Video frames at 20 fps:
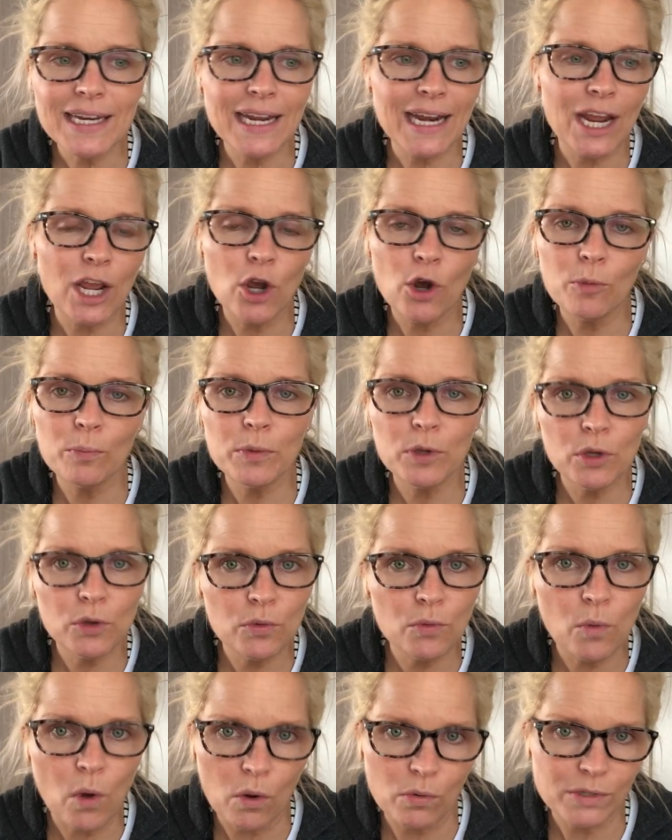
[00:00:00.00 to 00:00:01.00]
and I hope you
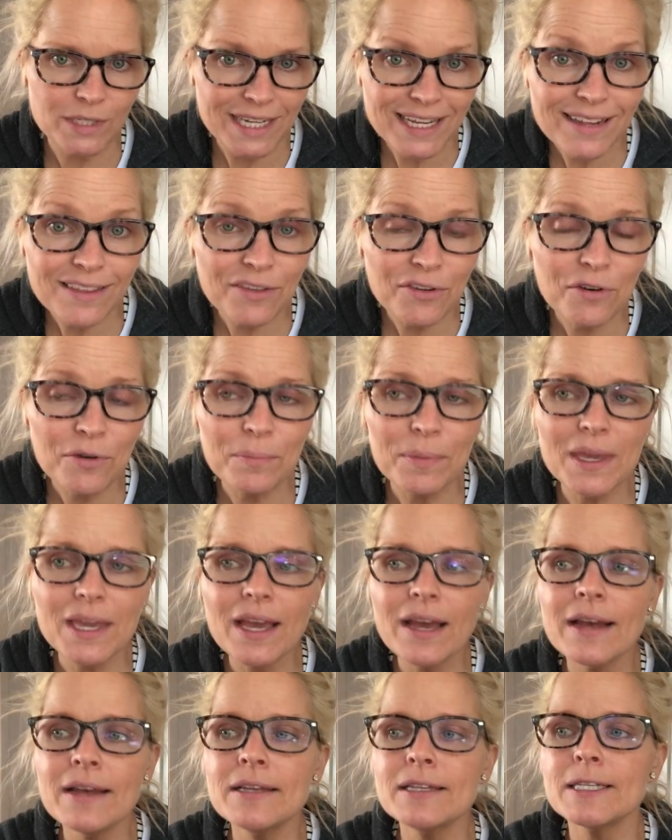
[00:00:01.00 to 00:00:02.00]
won't either,
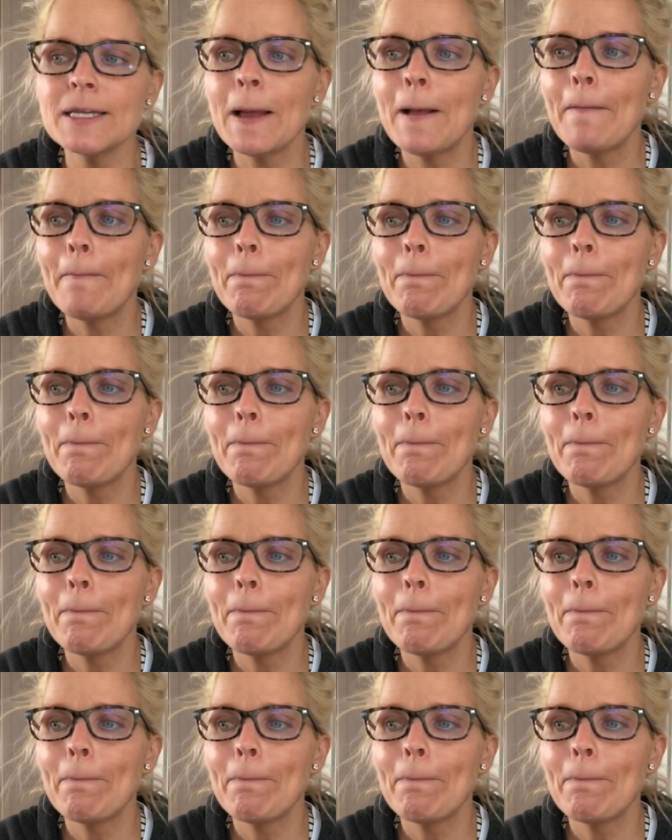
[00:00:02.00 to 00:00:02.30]
because